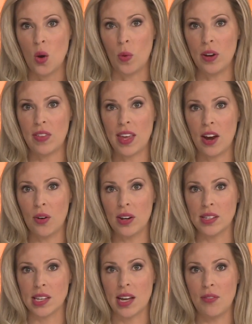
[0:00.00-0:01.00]
One of the
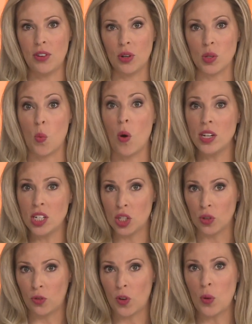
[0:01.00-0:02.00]
areas the governor is wanting
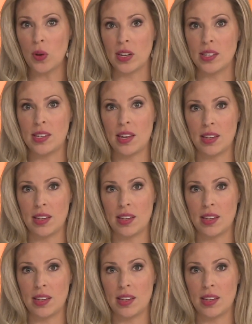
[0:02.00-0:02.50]
to focus